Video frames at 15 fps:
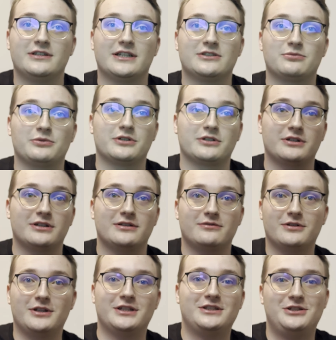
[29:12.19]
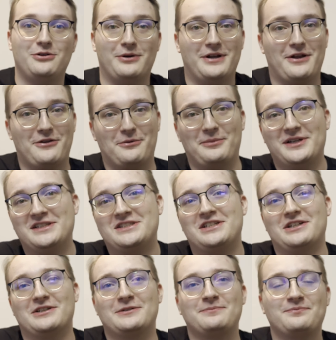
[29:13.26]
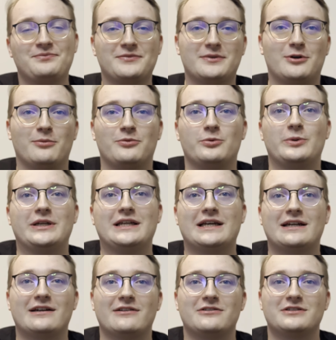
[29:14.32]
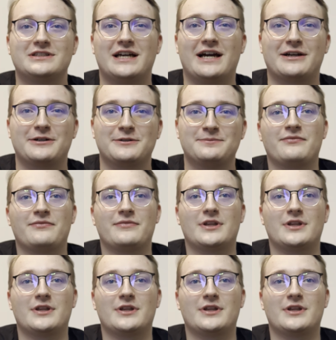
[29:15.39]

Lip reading: That's good. Let's do another mint here. Hopefully we can get another attacker.